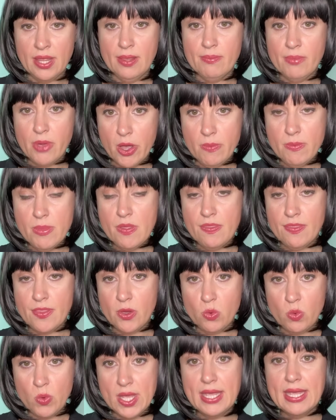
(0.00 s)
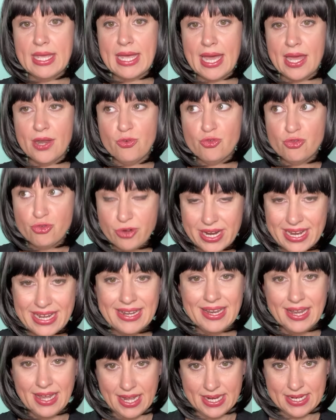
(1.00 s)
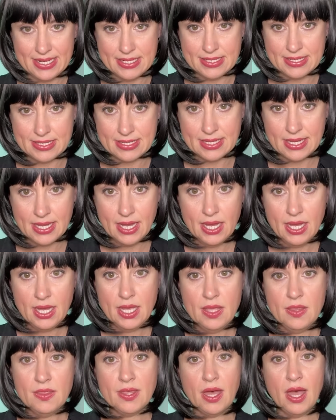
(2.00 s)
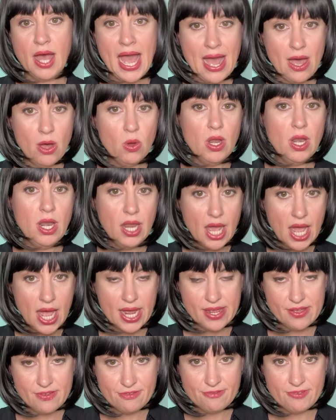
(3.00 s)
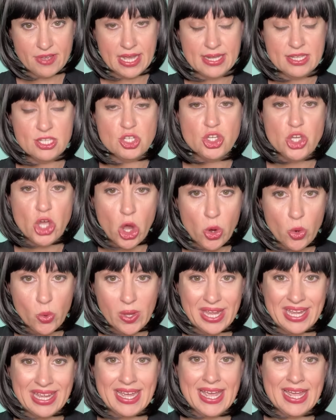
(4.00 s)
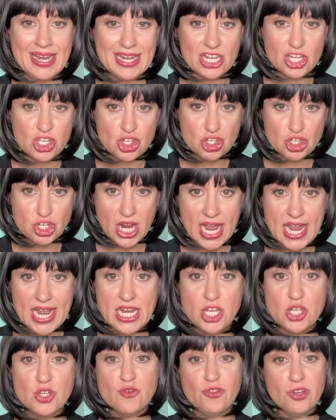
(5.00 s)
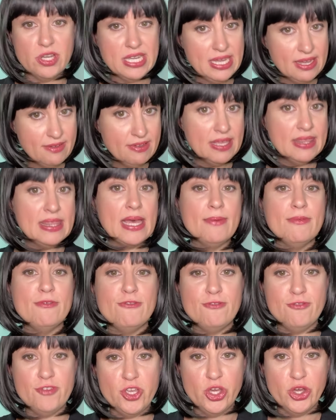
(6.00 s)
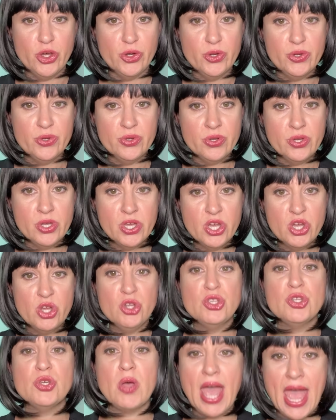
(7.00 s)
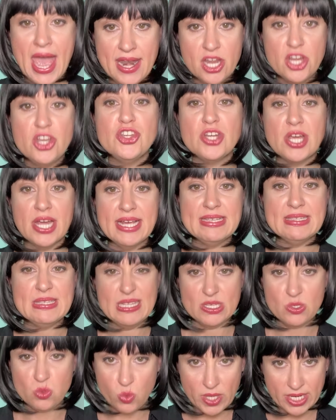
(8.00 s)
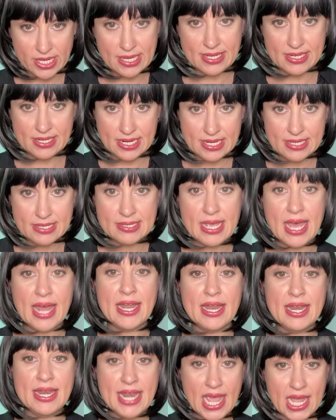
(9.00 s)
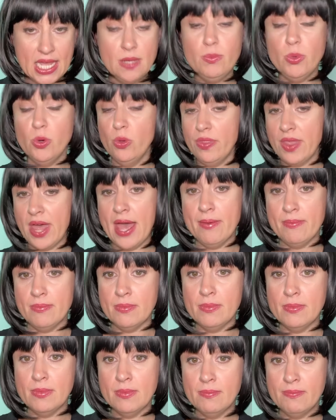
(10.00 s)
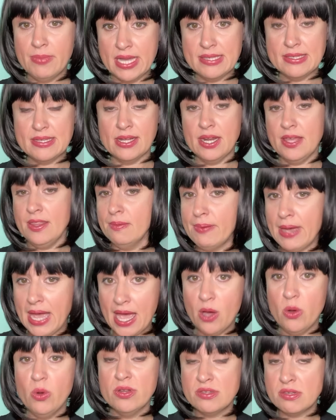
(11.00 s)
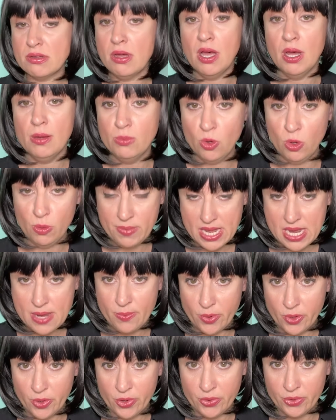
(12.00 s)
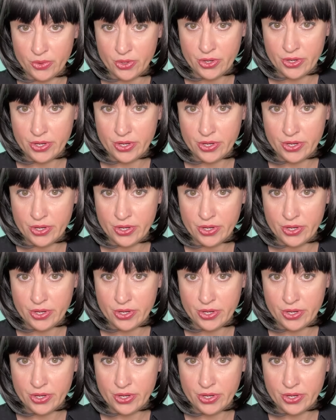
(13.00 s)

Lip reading: the moment that we can realize that our life is going in exchange for giving them fuel to energize this wickedness and enable them, basically the power to harm more people,